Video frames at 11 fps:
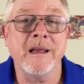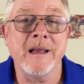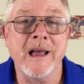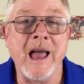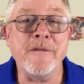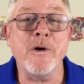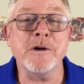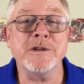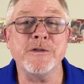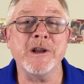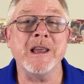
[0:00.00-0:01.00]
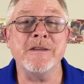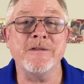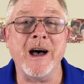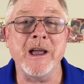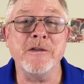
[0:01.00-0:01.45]
Hey folks, if you're getting
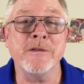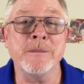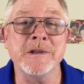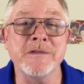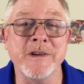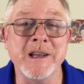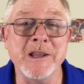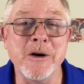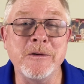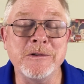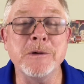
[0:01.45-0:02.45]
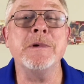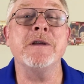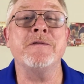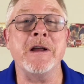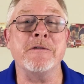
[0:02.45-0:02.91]
value from this video, do me
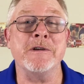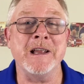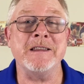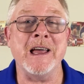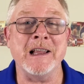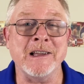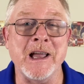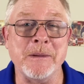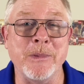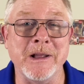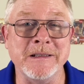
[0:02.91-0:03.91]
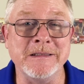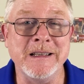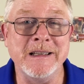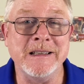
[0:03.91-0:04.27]
a favor and hit that like button.